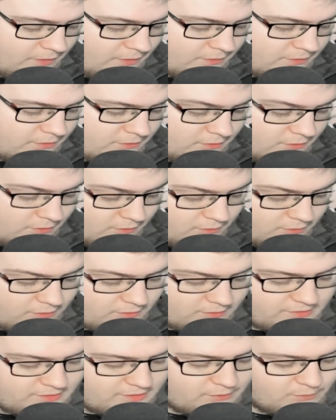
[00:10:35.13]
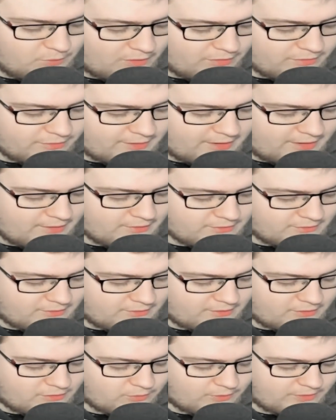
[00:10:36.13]
So you can see
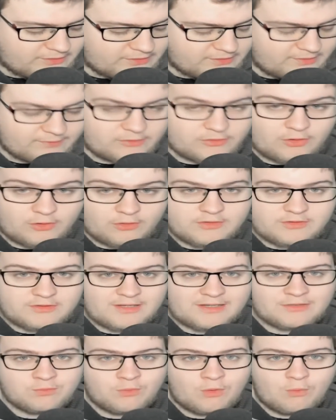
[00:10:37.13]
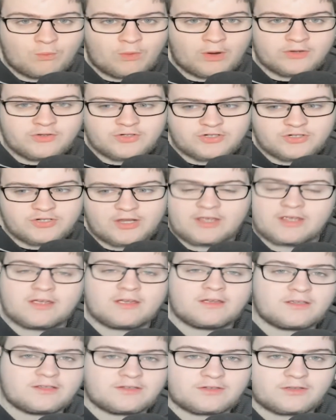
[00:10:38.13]
$1,027, that's what one
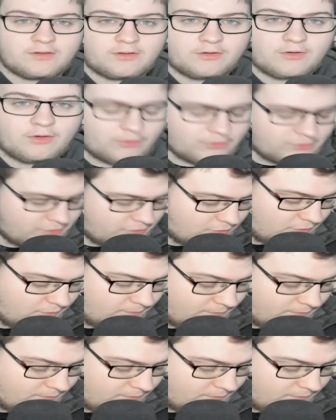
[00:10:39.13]
share is going to cost you.